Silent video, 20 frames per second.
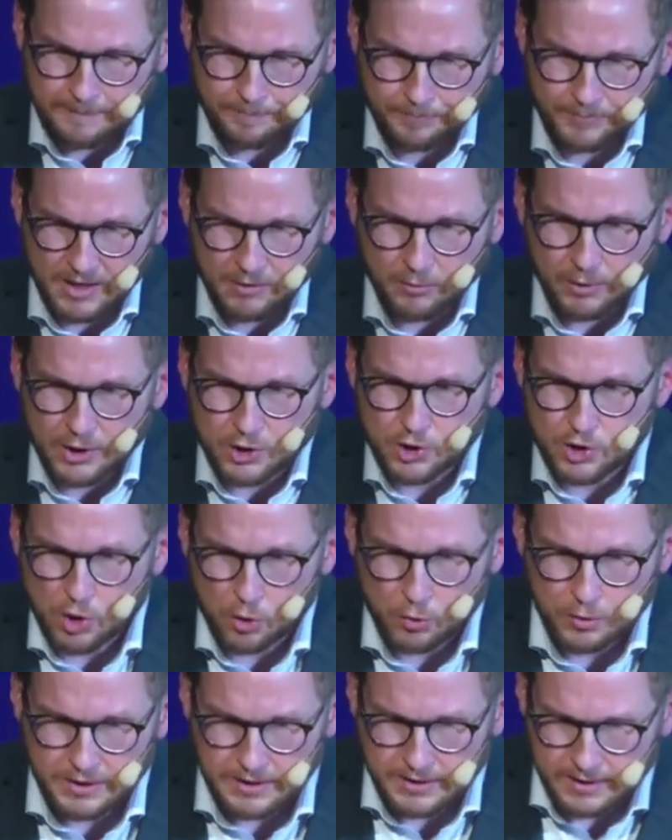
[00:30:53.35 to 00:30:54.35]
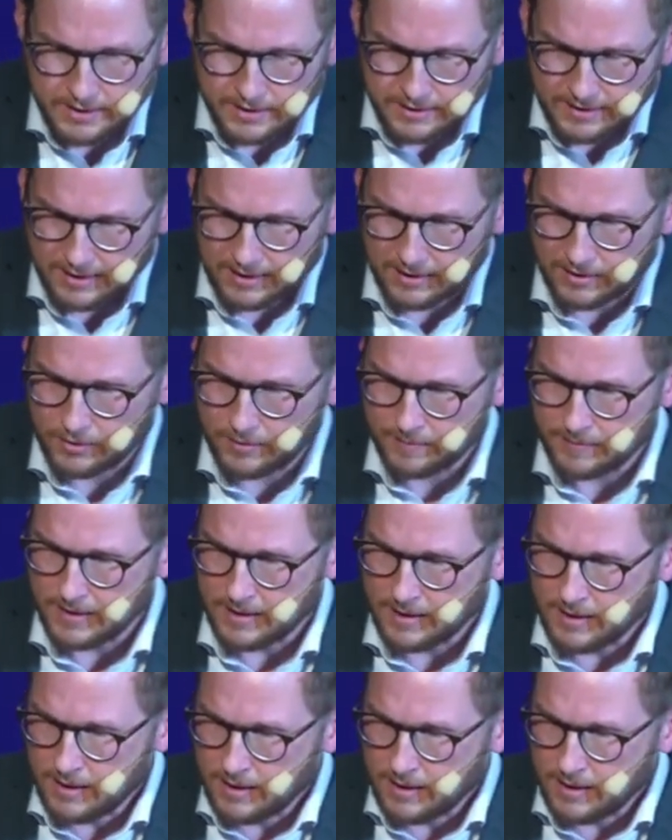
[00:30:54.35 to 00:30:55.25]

And what I show here now